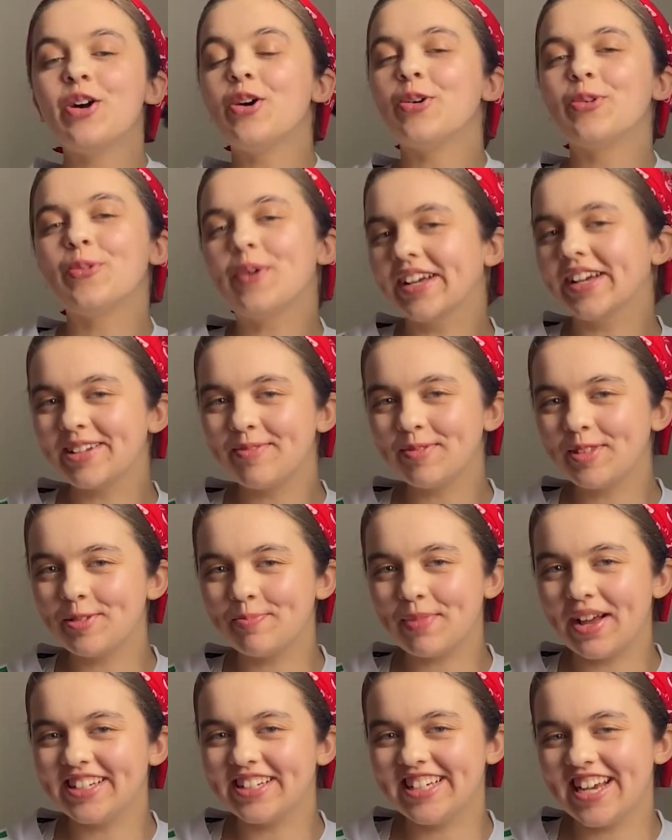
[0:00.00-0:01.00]
Welcome to
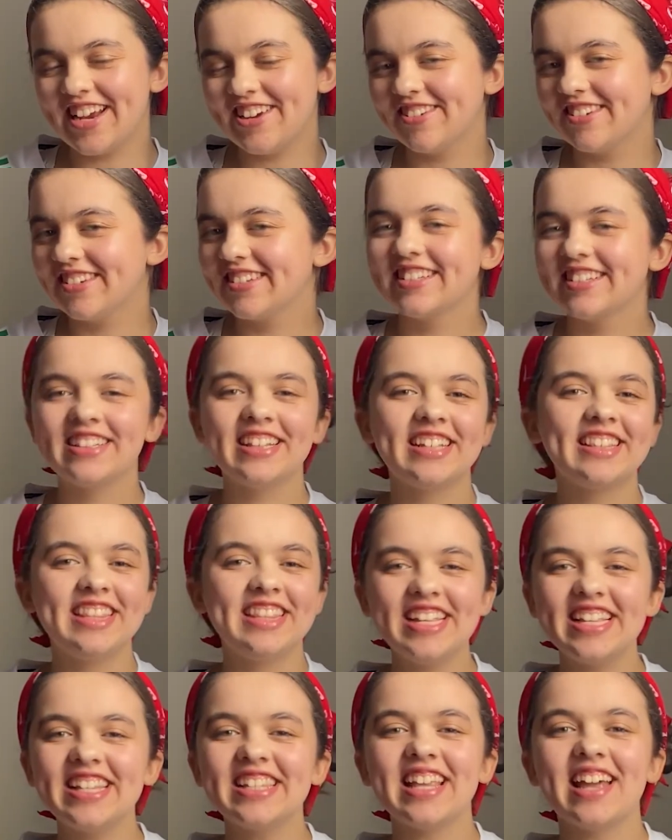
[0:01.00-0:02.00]
my channel, the
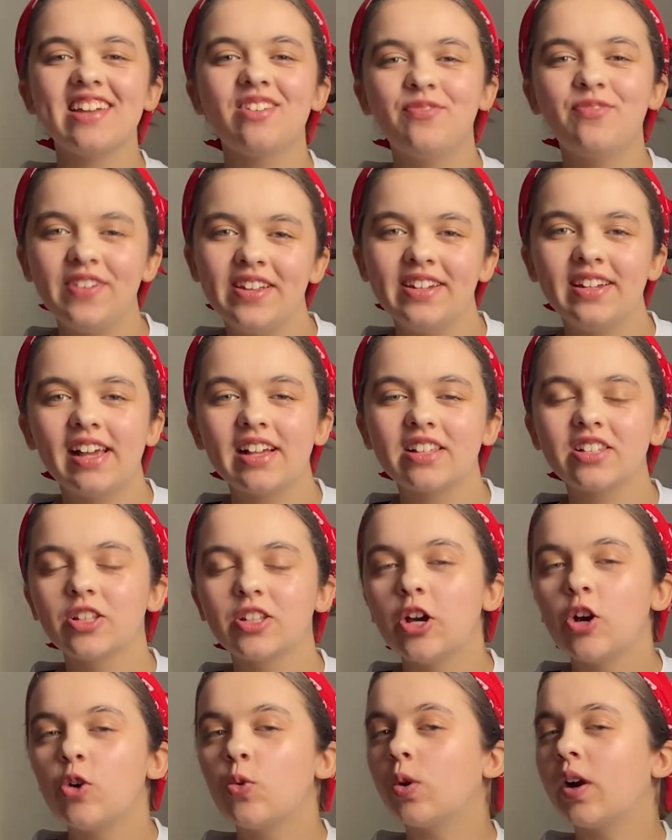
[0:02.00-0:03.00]
DZ Fennecs,
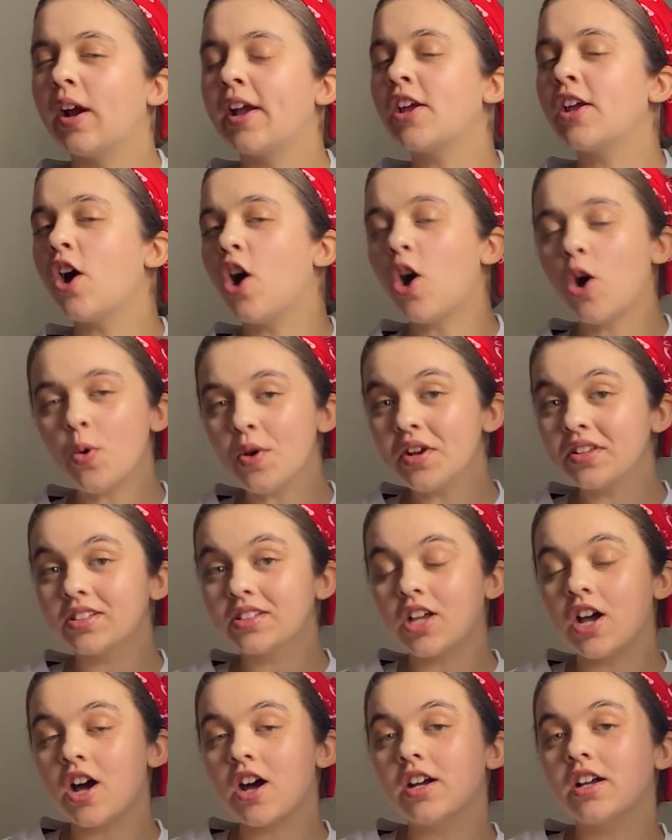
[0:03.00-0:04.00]
where I always
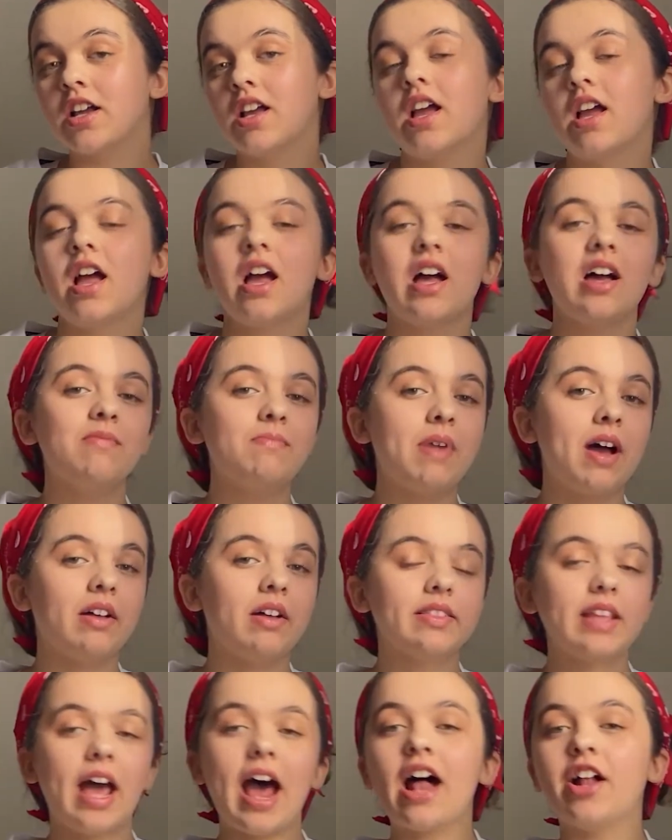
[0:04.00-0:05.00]
talk about
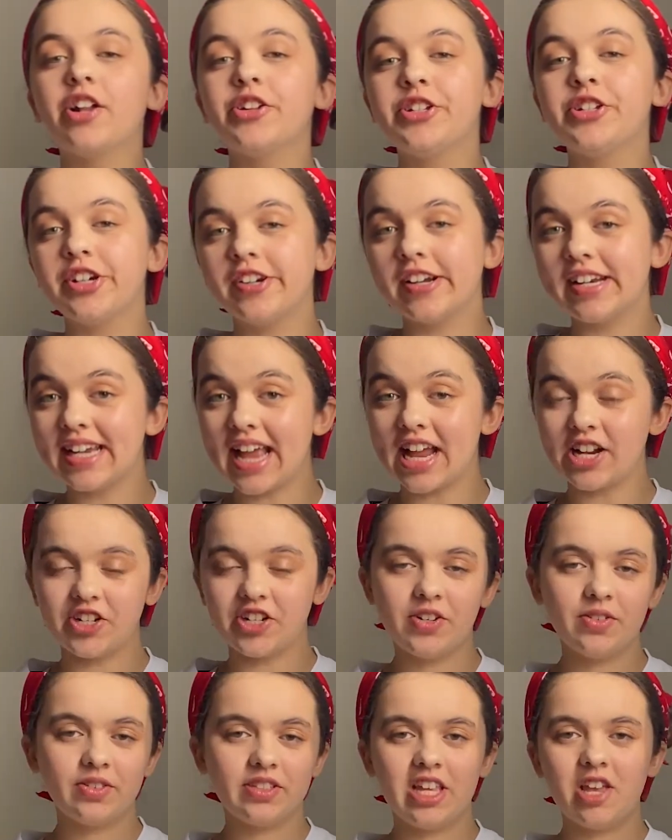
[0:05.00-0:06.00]
the Algerian
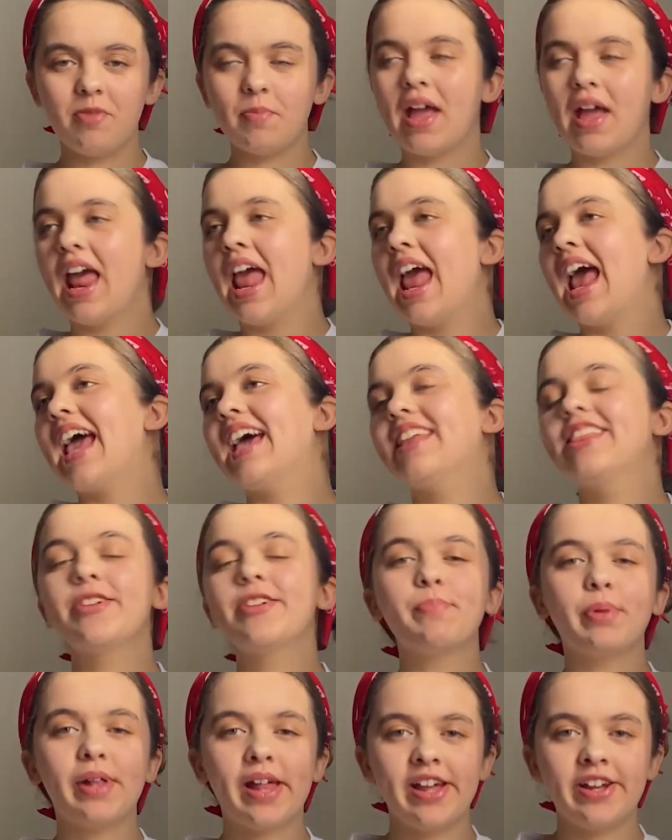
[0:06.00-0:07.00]
national team and their
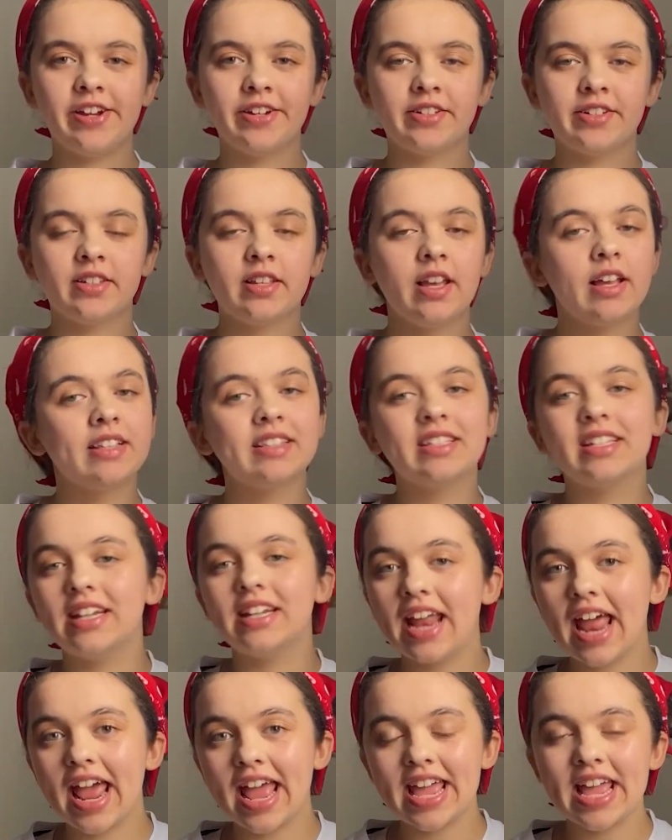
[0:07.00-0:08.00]
players.
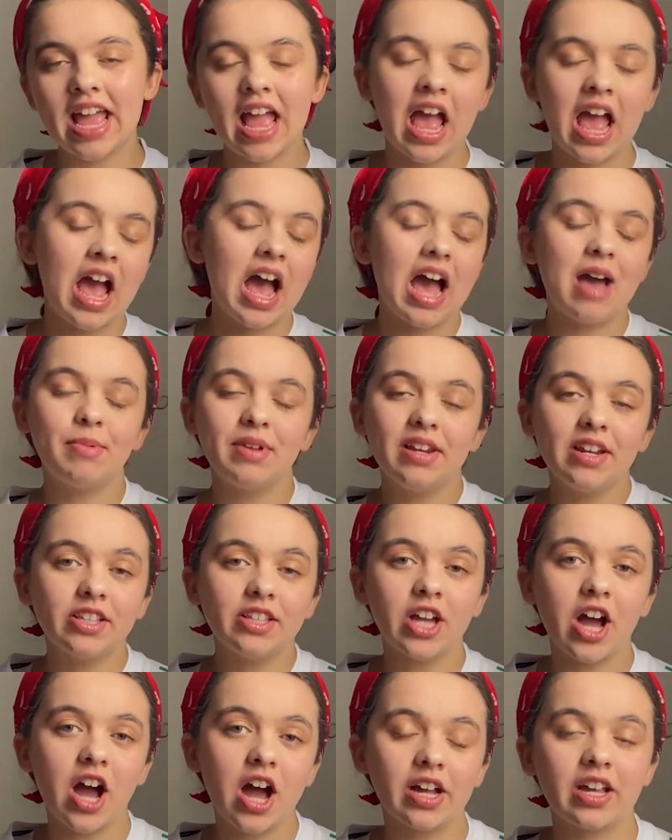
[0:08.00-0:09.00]
Today, I'm going to
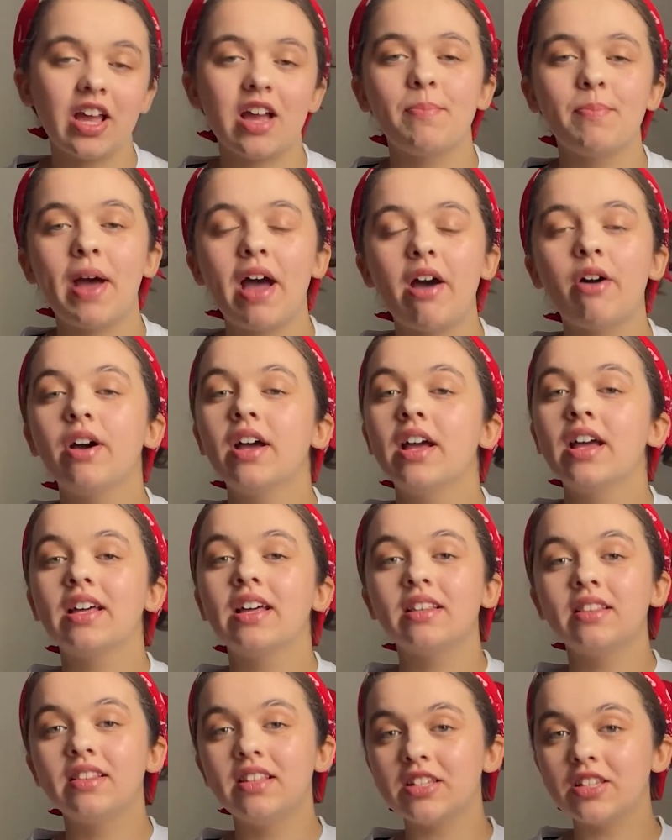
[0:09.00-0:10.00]
talk about
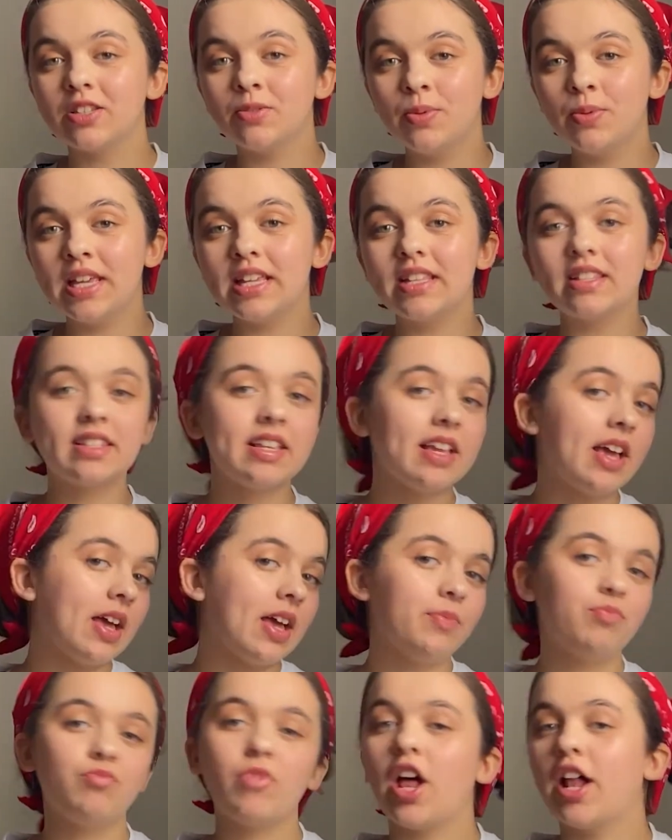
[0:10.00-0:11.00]
this week's
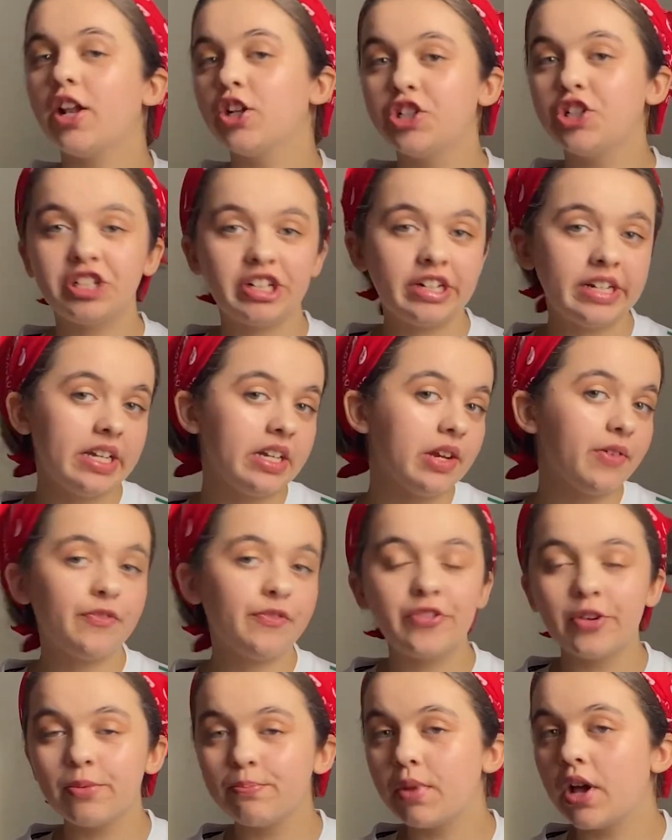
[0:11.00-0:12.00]
Algerian
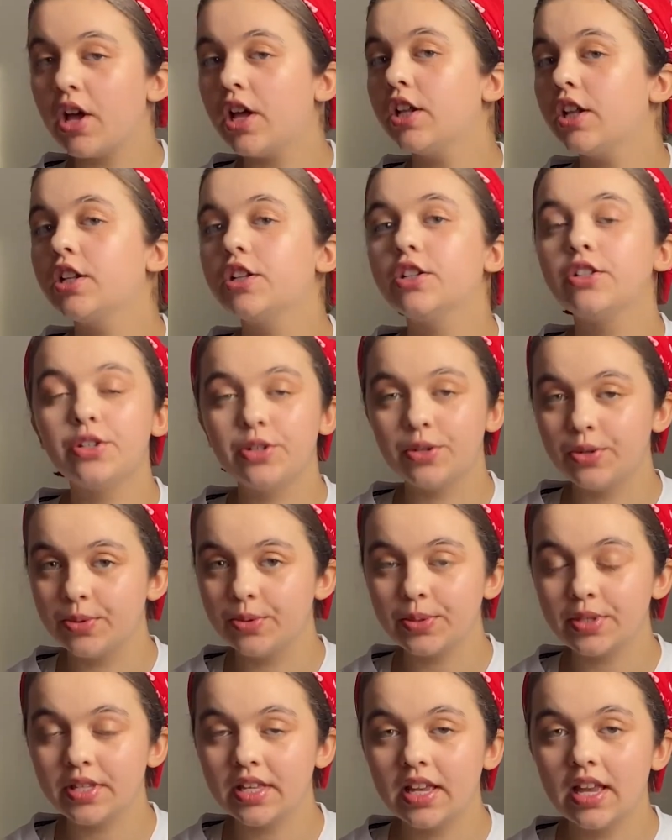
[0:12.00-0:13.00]
football
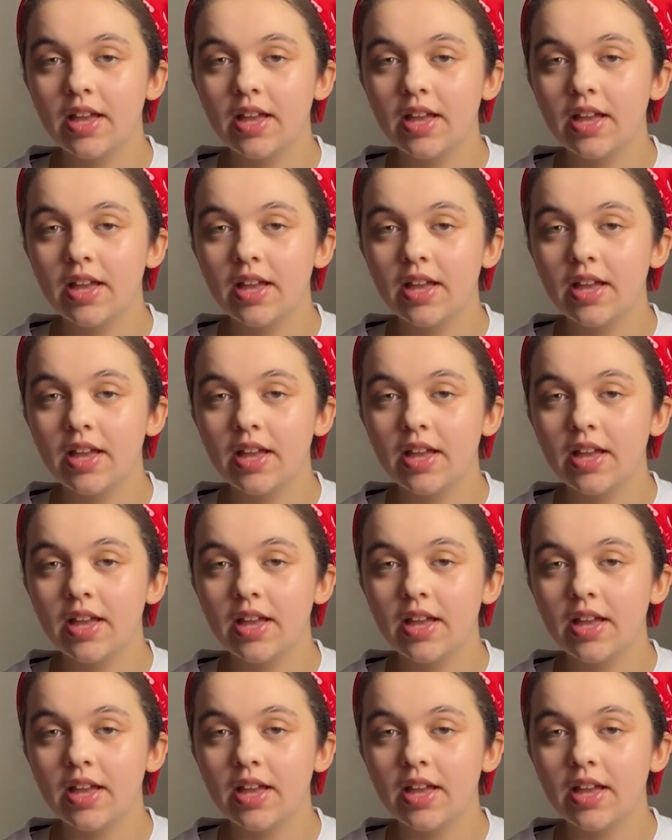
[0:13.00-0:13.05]
news